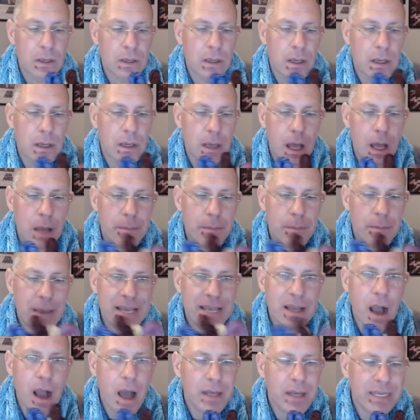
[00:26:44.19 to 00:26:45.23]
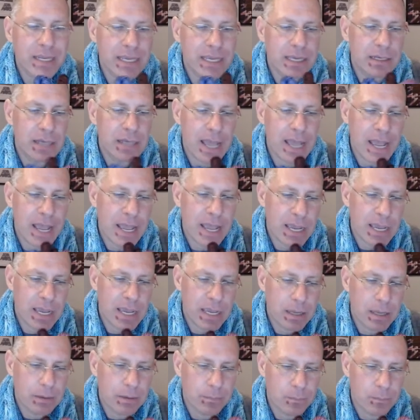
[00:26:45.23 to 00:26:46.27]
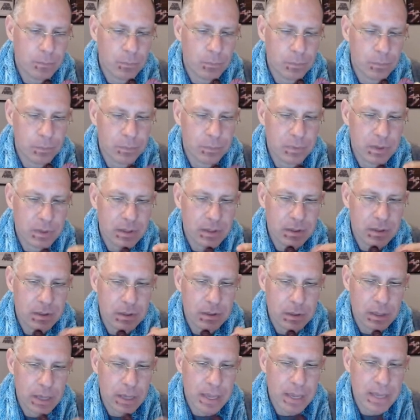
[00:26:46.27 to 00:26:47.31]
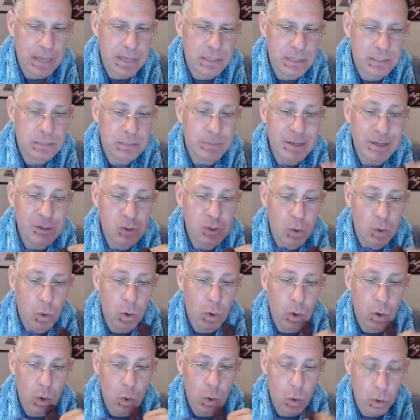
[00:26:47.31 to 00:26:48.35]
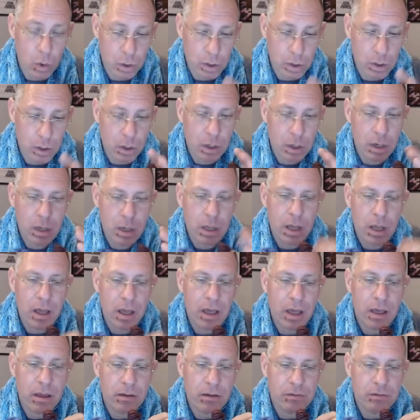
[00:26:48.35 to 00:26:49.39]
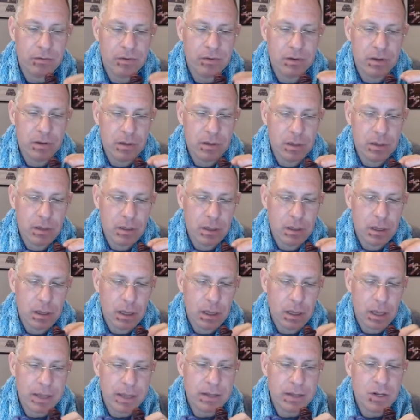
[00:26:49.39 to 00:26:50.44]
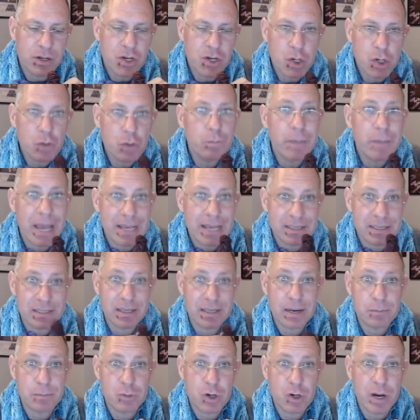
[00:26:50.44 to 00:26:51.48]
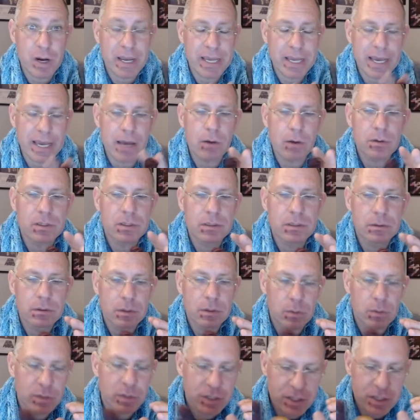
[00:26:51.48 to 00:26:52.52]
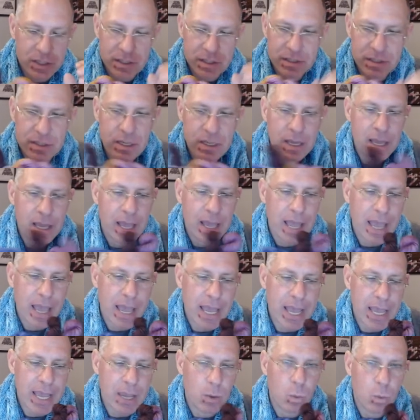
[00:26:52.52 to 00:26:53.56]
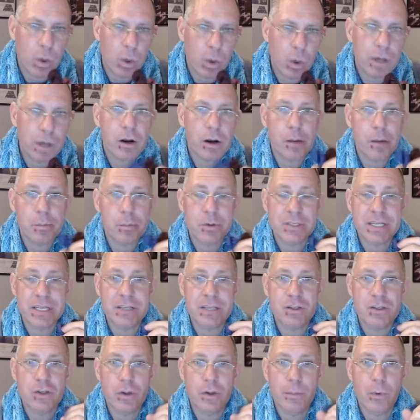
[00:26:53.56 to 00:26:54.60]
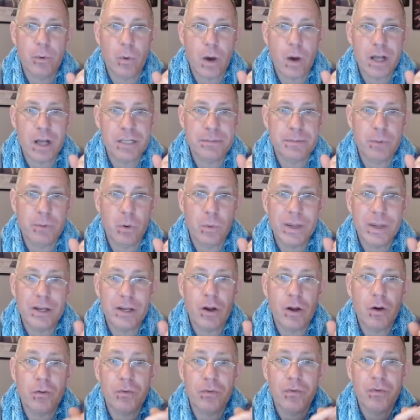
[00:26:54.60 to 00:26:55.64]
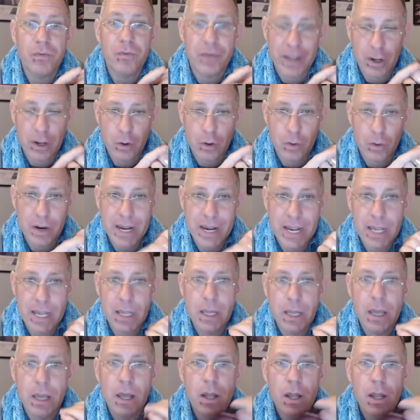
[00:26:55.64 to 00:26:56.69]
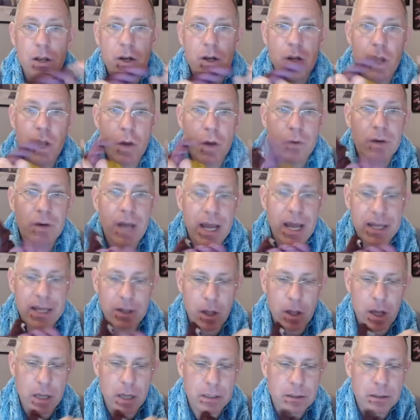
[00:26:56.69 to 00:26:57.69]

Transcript: um, I got in a, a special order of a new base that I'm trying out, which is a one hundred percent superwash merino fingering, no nylon,